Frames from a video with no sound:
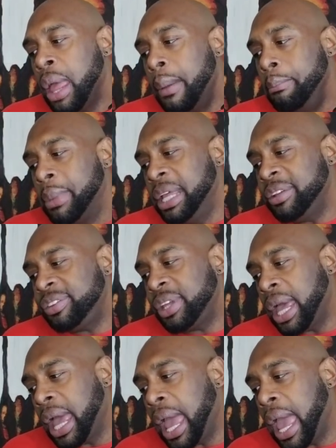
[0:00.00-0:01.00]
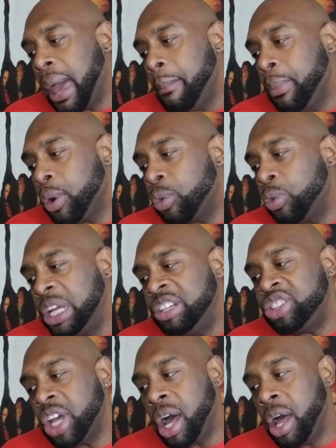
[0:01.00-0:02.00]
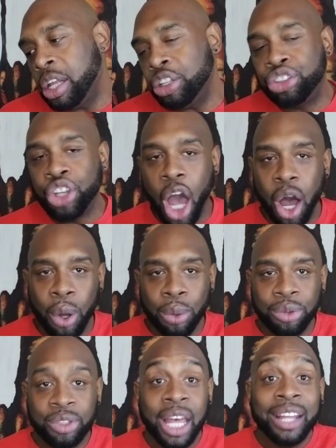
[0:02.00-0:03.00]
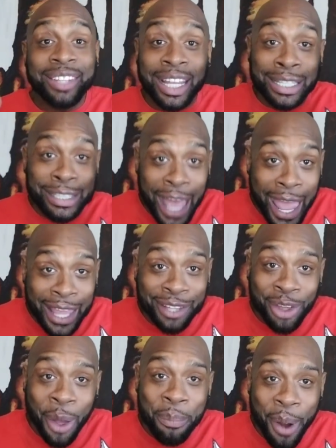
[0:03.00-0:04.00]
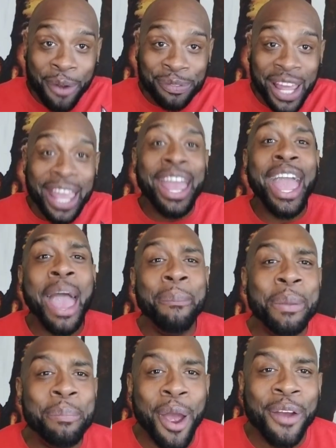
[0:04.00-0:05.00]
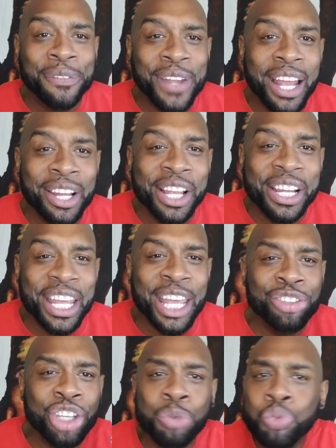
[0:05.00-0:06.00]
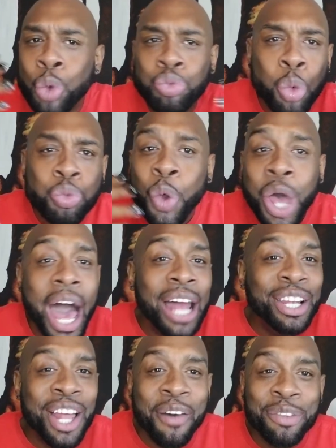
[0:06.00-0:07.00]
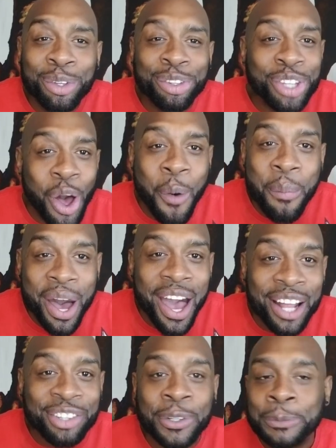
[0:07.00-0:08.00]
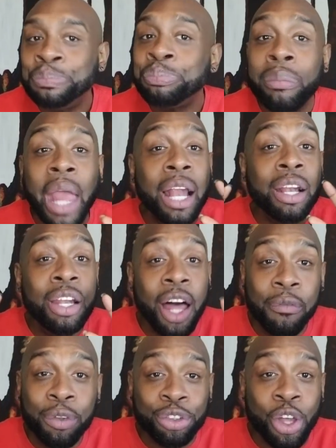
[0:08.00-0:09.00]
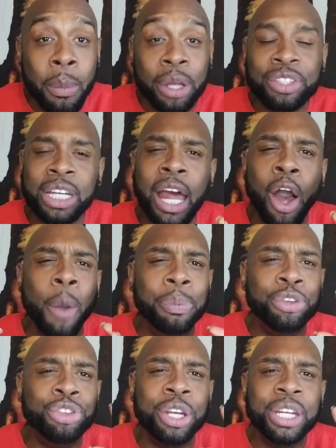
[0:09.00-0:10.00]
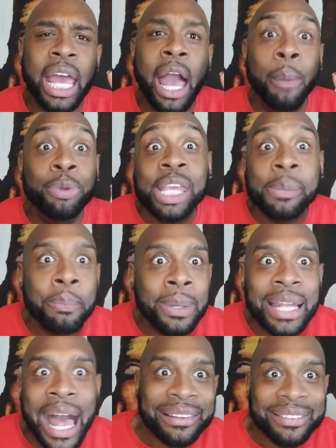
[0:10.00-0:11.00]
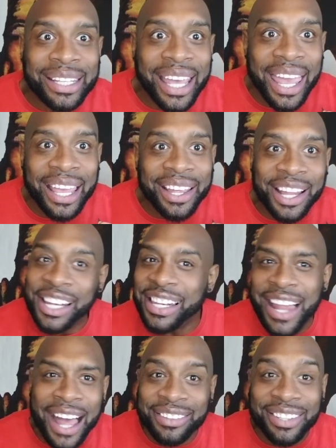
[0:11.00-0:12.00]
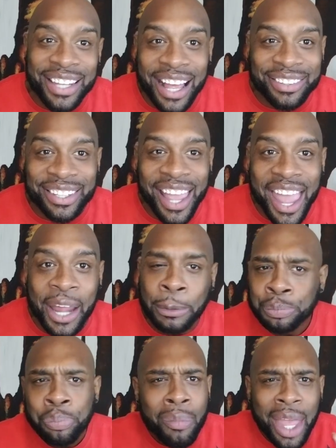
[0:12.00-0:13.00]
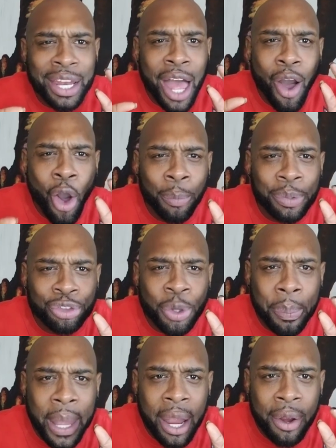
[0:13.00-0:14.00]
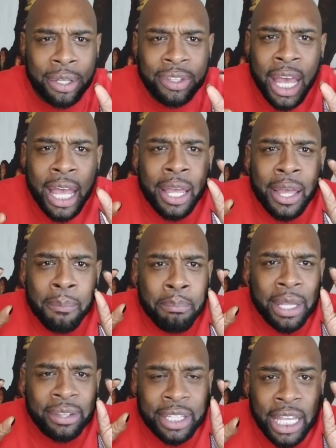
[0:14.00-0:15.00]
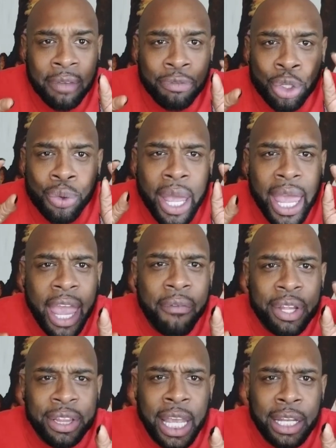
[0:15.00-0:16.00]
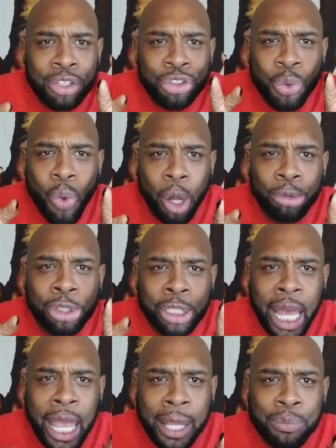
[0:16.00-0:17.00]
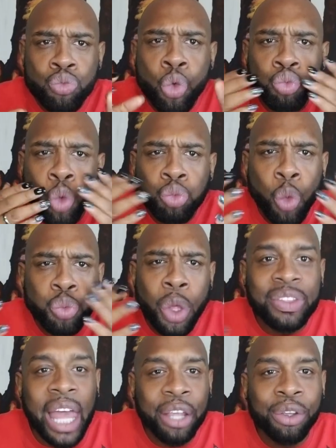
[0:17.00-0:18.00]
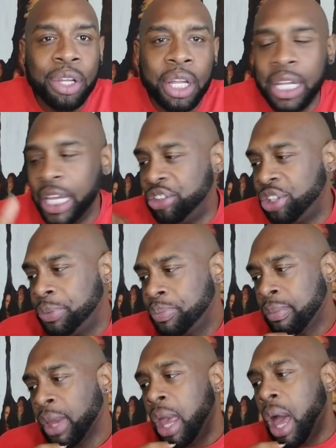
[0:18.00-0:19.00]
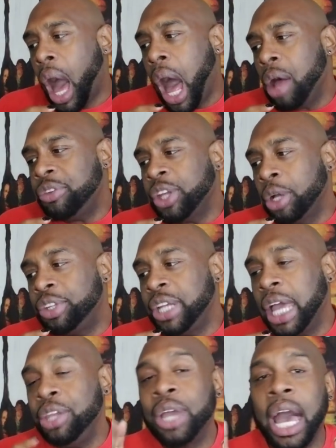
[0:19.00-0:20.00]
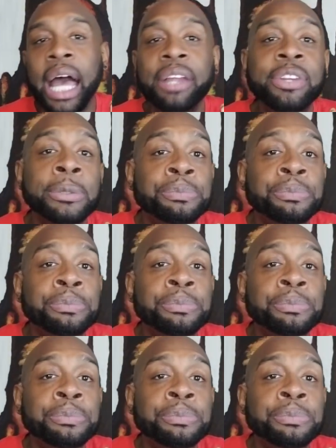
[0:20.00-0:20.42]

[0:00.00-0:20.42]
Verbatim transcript: Miss Ambereisha Jones. Today is her birthday. Happy birthday, Lil Legion. I love you so much. I love you so much, and I hope that your day, I hope you eat lots of cake, lots and lots of cake. And I hope that your parents give you everything that you want today. Thank you, Lil Legion. Also today, you guys,